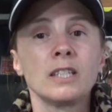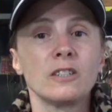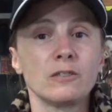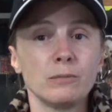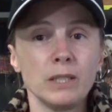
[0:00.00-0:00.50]

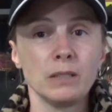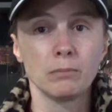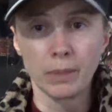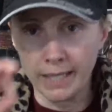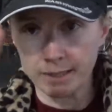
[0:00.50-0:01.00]
of
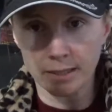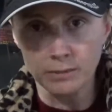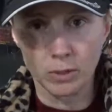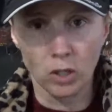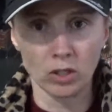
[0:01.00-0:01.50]
me
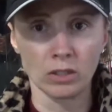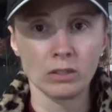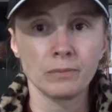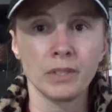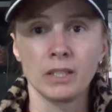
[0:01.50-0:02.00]
painting
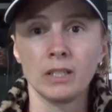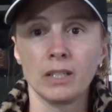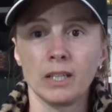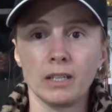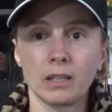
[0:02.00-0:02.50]
Mahal,
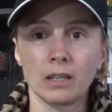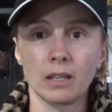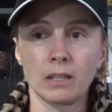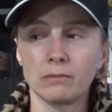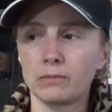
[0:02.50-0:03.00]
and
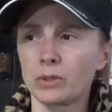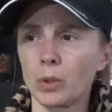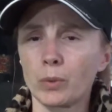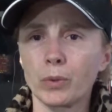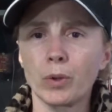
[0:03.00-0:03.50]
I
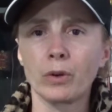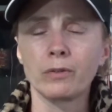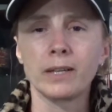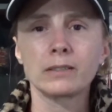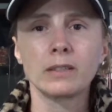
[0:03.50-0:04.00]
don't know
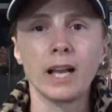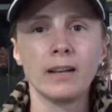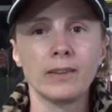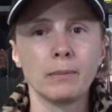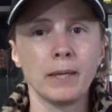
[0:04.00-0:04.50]
if I still
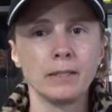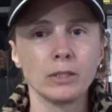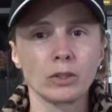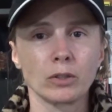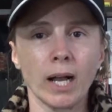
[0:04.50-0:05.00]
have that
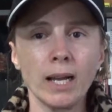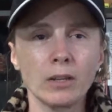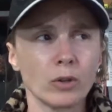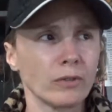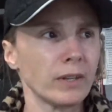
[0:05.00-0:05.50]
painting or not,
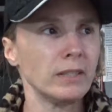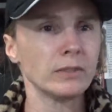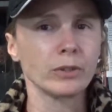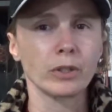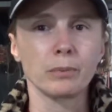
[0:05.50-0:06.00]
or if I
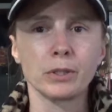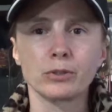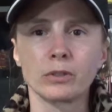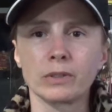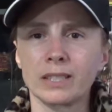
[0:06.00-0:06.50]
even took a
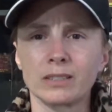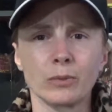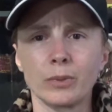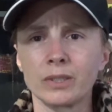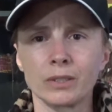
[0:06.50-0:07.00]
picture of it because
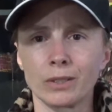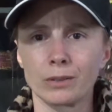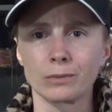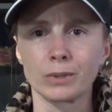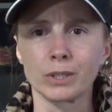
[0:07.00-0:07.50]
it wasn't
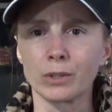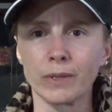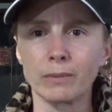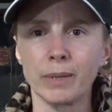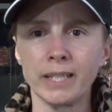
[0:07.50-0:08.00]
a really
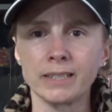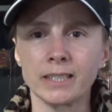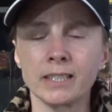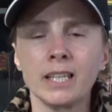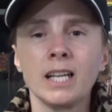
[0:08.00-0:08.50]
great
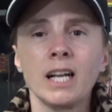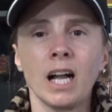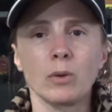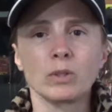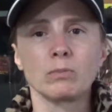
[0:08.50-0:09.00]
painting.
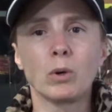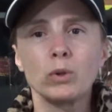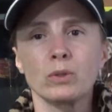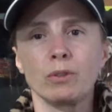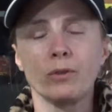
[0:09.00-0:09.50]
I was
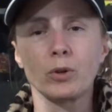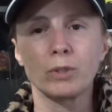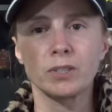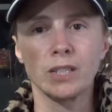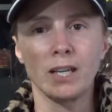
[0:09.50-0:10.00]
mostly
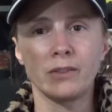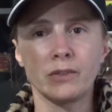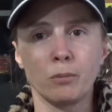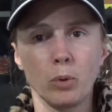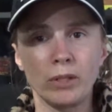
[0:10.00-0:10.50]
focused on
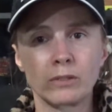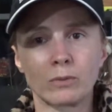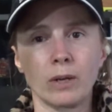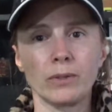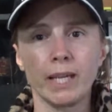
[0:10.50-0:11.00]
the points
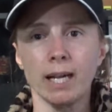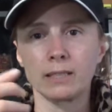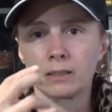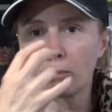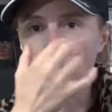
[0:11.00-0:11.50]
around the
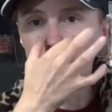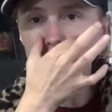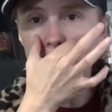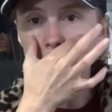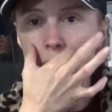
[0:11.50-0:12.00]
eyes and the
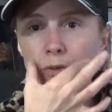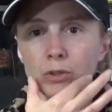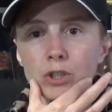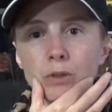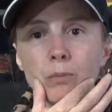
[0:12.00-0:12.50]
points down around
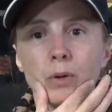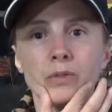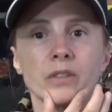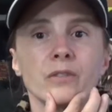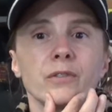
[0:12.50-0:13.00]
the
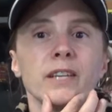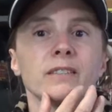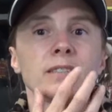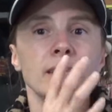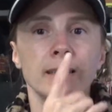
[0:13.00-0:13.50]
cheekbones and the
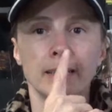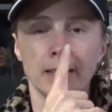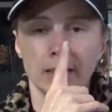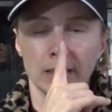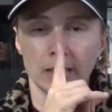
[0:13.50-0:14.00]
face,
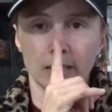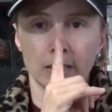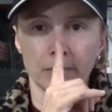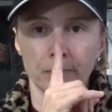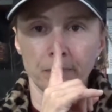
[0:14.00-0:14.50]

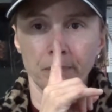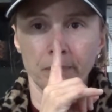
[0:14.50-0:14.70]
the